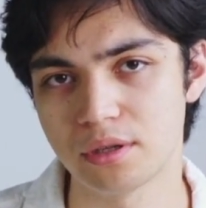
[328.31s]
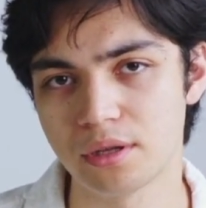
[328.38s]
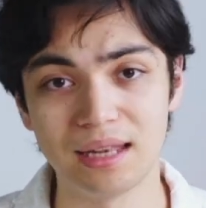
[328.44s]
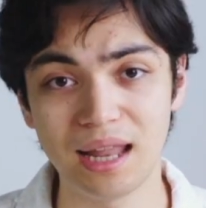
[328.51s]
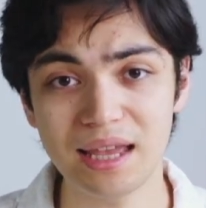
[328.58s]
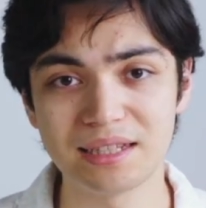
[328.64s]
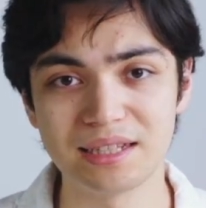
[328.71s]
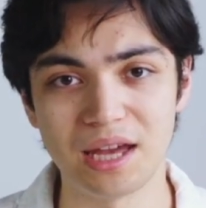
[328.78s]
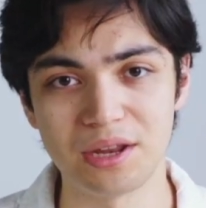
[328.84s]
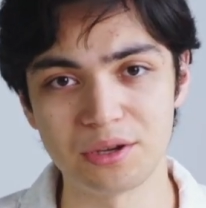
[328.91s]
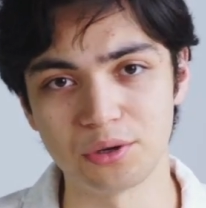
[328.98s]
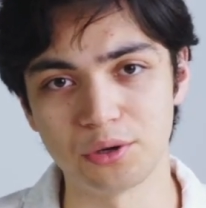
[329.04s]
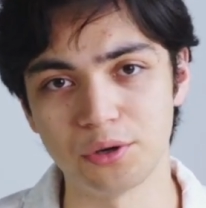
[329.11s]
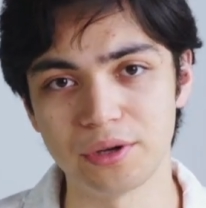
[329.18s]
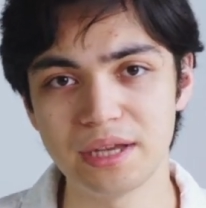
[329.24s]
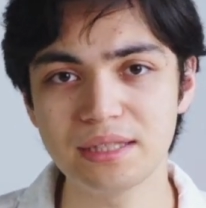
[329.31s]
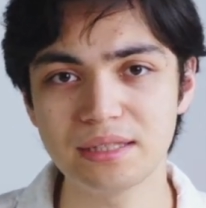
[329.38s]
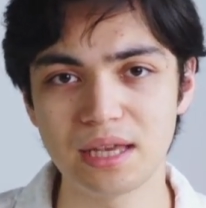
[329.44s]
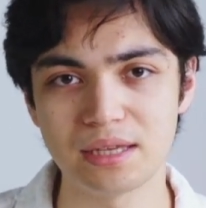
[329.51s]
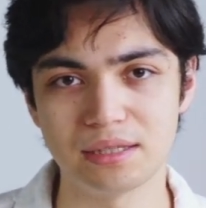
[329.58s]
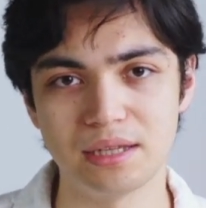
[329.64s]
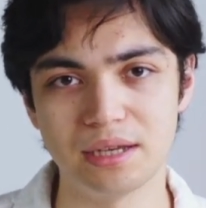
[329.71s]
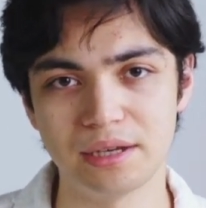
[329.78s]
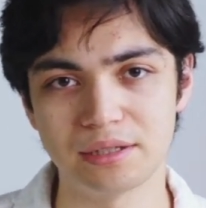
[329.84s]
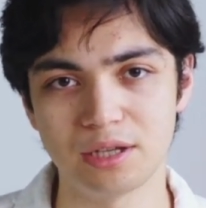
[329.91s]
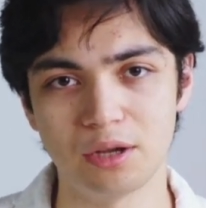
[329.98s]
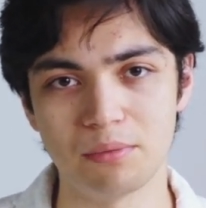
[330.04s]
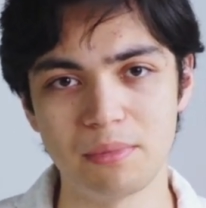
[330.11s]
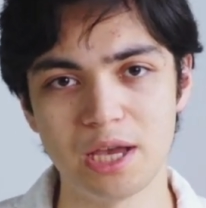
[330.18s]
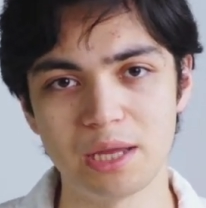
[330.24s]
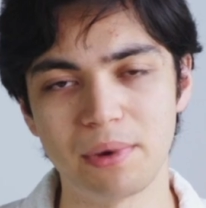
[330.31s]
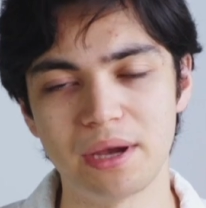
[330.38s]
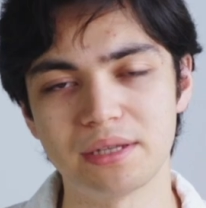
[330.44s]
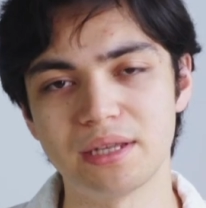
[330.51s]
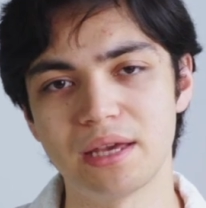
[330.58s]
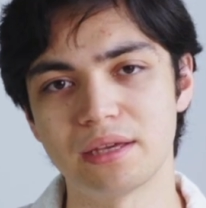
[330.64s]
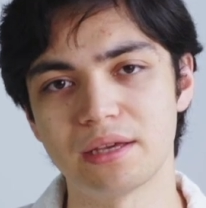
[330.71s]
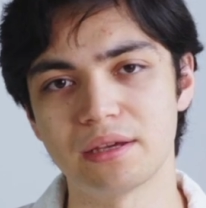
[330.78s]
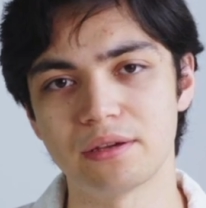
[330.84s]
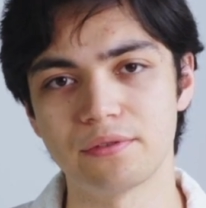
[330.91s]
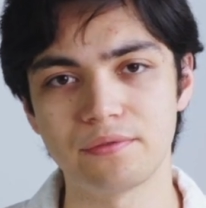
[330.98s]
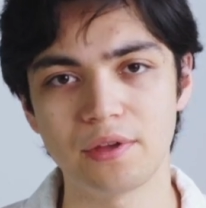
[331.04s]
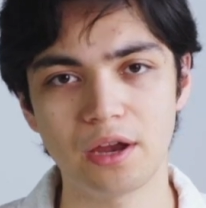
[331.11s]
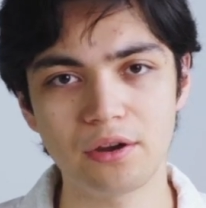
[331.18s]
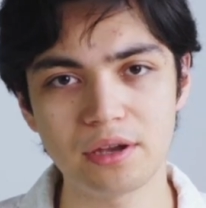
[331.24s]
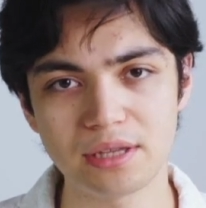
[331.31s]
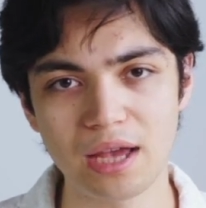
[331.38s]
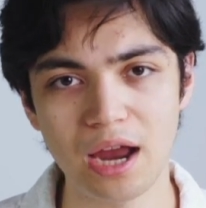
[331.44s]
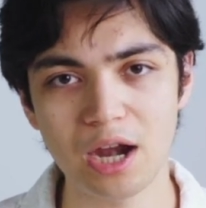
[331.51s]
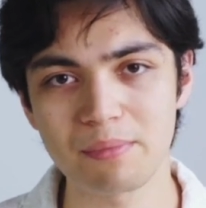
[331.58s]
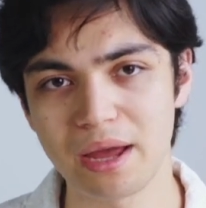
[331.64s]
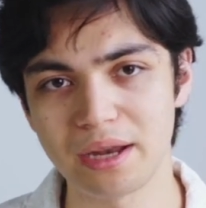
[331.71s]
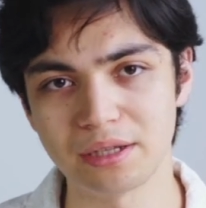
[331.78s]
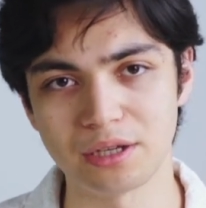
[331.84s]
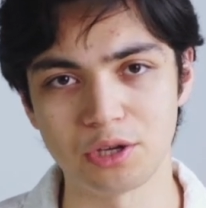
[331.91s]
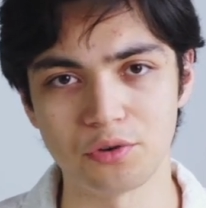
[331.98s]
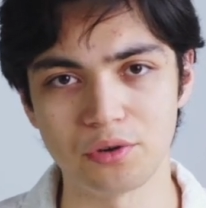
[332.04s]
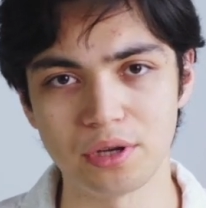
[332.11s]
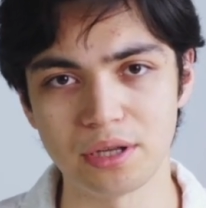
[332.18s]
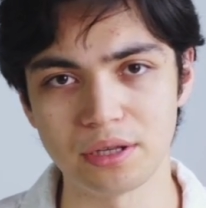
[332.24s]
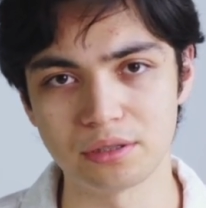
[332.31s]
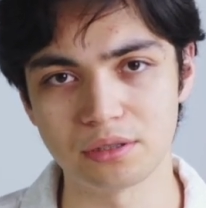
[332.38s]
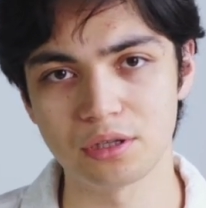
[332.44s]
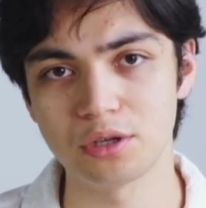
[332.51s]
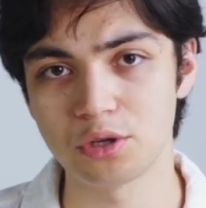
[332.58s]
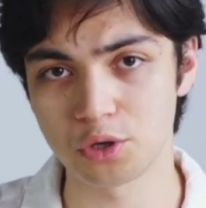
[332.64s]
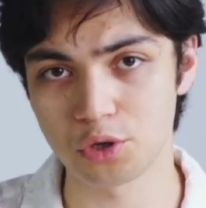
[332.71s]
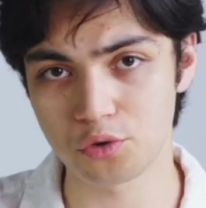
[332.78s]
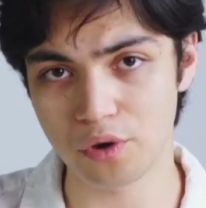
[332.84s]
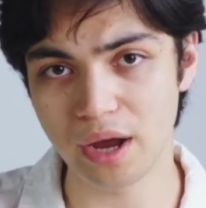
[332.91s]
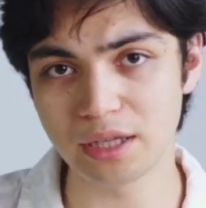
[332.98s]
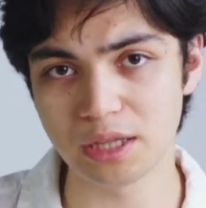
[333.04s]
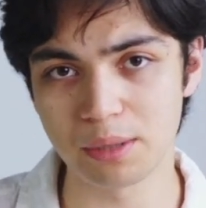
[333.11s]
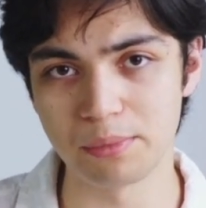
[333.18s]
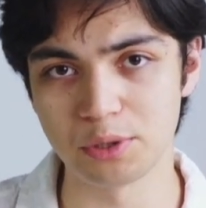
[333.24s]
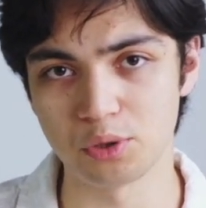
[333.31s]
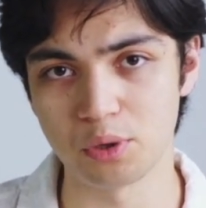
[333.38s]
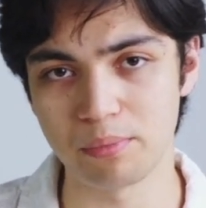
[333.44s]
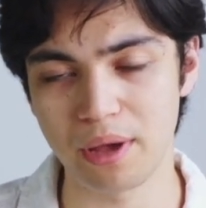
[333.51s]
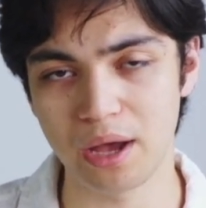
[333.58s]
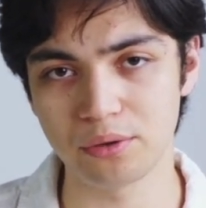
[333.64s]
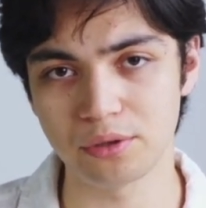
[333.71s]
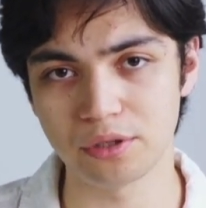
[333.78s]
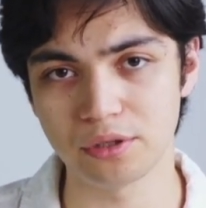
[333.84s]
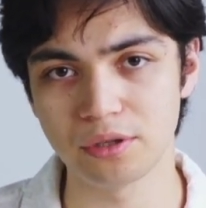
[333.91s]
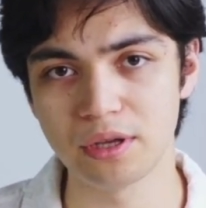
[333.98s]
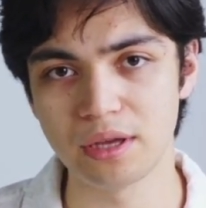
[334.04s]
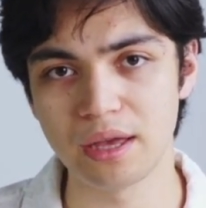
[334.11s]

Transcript: Like Nerikō, incense sticks are made by taking various aromatic ingredients, grinding them into a powder,